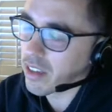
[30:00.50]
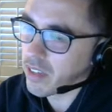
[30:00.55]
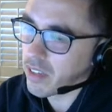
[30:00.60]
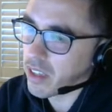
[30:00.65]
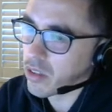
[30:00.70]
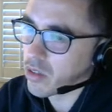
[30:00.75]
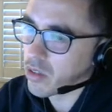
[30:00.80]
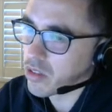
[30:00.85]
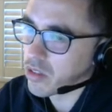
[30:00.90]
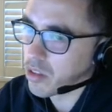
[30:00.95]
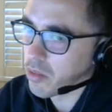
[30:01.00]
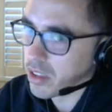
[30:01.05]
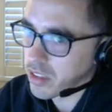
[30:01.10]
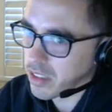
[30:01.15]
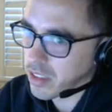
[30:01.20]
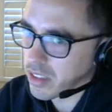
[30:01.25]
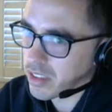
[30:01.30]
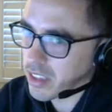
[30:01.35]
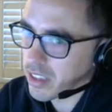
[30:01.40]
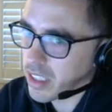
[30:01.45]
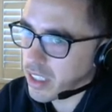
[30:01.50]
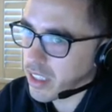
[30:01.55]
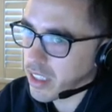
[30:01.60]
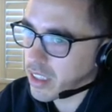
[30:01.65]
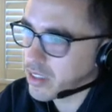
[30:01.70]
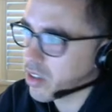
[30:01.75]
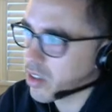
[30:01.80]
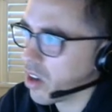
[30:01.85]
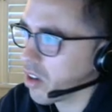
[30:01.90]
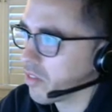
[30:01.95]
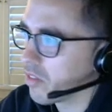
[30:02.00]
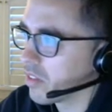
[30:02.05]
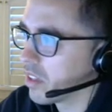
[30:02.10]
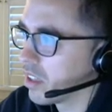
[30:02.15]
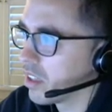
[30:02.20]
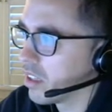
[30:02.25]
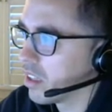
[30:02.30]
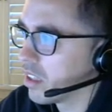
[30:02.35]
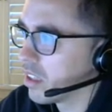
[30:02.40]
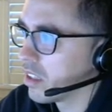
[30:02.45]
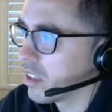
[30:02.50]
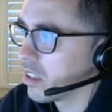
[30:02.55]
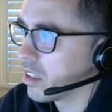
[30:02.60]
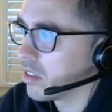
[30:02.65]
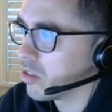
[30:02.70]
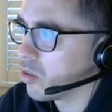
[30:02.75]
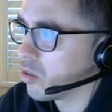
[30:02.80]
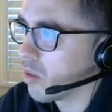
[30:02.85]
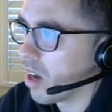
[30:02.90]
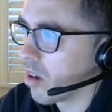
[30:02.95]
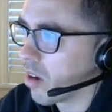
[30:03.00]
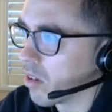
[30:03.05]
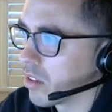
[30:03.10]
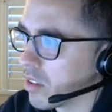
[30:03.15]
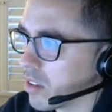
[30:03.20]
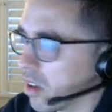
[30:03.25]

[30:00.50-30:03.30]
FanDuel so much. This slate kicks off in 2 hours.